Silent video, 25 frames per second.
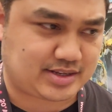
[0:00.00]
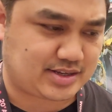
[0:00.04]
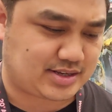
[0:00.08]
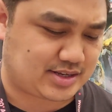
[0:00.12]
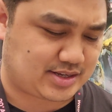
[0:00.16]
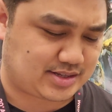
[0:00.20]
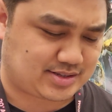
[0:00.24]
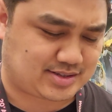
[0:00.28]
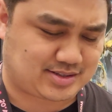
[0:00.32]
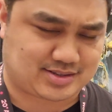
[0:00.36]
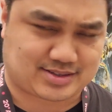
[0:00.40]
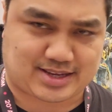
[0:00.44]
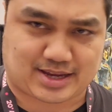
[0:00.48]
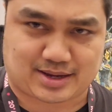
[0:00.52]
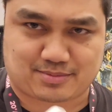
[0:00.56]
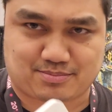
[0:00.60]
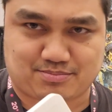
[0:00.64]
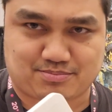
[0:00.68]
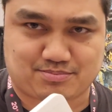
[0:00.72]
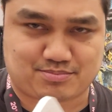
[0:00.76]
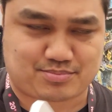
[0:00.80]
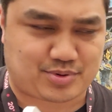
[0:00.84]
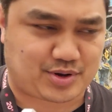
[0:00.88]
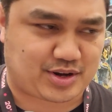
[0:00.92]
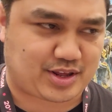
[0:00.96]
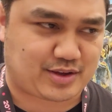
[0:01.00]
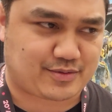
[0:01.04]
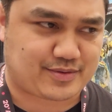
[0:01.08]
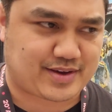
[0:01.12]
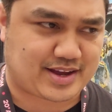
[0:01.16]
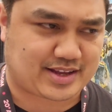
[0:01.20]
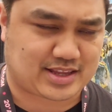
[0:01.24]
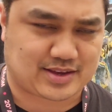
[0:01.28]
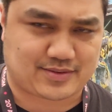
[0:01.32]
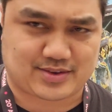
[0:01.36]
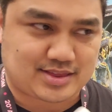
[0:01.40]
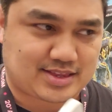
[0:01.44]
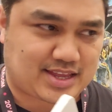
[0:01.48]
It's like pretty
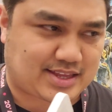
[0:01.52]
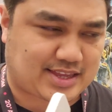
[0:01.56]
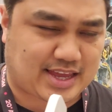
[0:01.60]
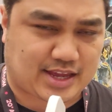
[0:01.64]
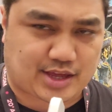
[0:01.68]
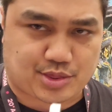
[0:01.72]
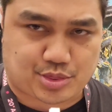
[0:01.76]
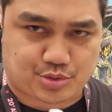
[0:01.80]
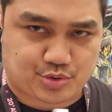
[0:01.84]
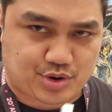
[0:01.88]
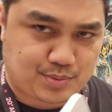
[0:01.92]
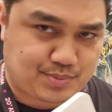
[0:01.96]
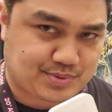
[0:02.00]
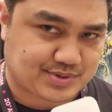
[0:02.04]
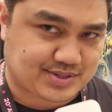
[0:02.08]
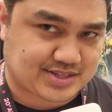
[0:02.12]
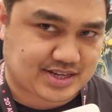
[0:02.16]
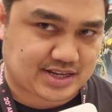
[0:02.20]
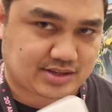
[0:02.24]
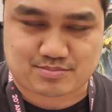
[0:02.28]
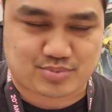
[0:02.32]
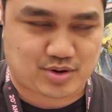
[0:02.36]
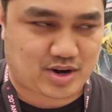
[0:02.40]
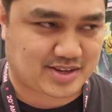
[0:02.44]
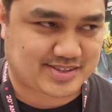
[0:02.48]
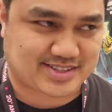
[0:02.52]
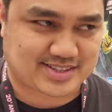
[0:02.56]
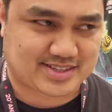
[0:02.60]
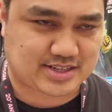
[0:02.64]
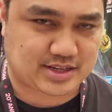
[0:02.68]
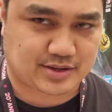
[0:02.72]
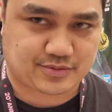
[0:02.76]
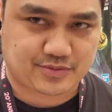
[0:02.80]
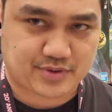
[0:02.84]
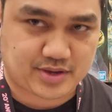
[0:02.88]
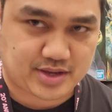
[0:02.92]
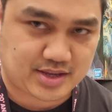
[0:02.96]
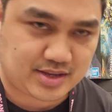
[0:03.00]
effective. They take 3% processing
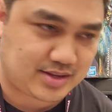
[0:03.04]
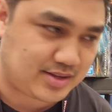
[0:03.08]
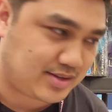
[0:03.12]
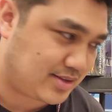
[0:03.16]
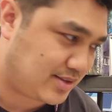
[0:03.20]
fee,